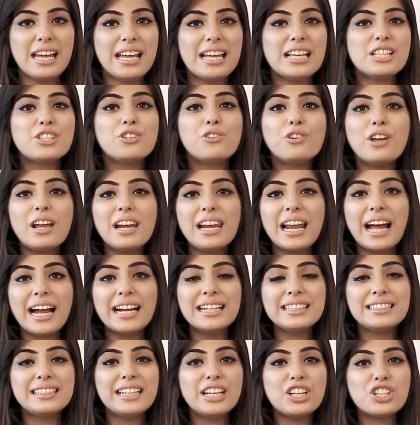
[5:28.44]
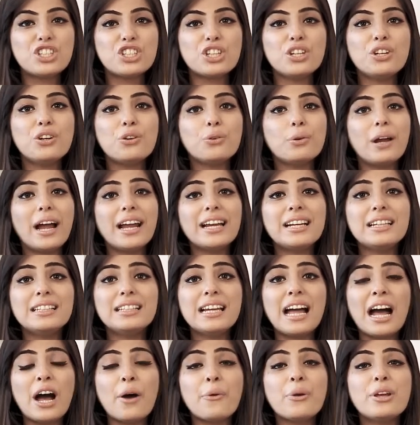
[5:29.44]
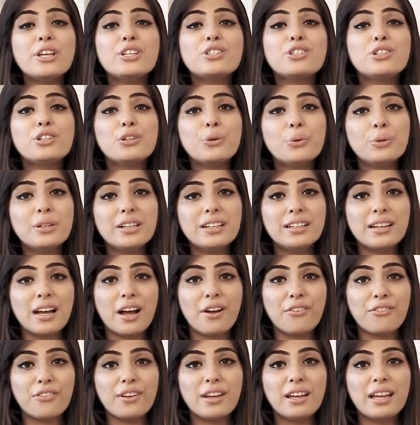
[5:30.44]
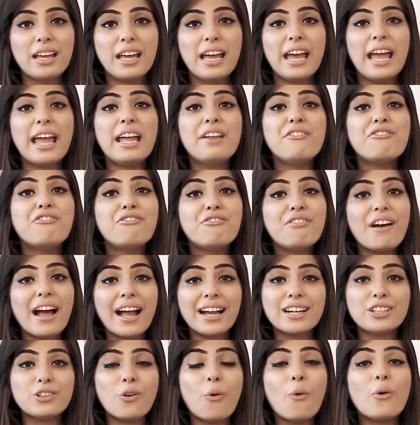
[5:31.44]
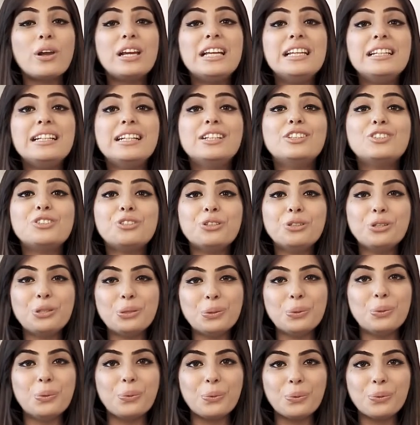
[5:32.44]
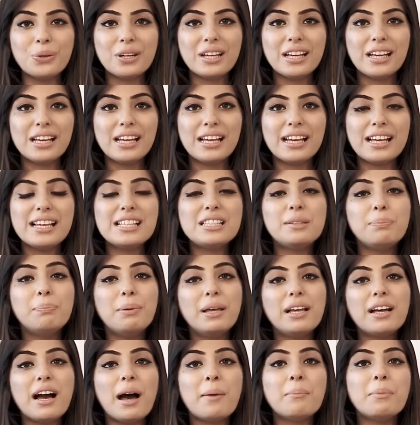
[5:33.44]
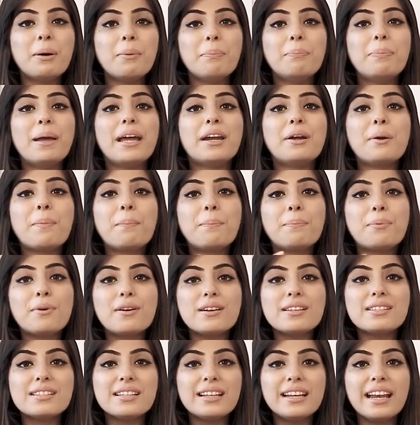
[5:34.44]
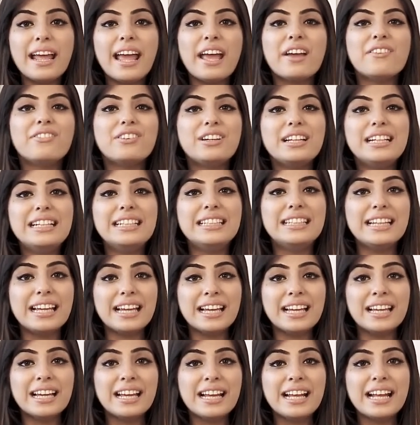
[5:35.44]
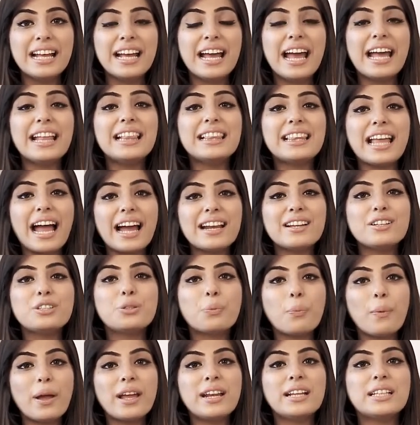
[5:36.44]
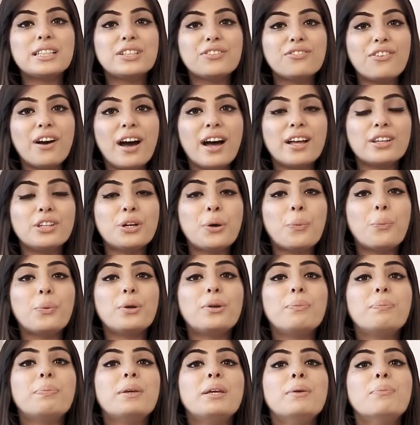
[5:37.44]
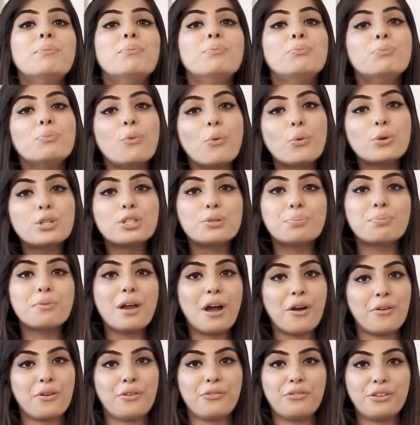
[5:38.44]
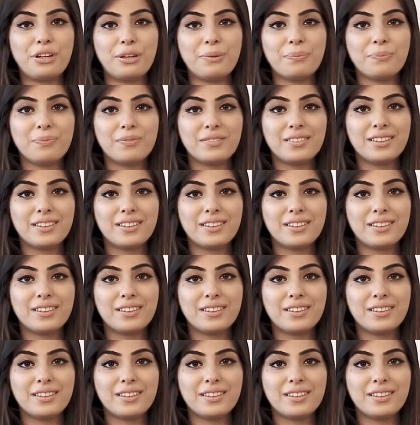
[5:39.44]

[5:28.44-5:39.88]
His realization right now is good enough. In fact, all he needs to do is become a better person every day, and that is when his father would be most proud of him.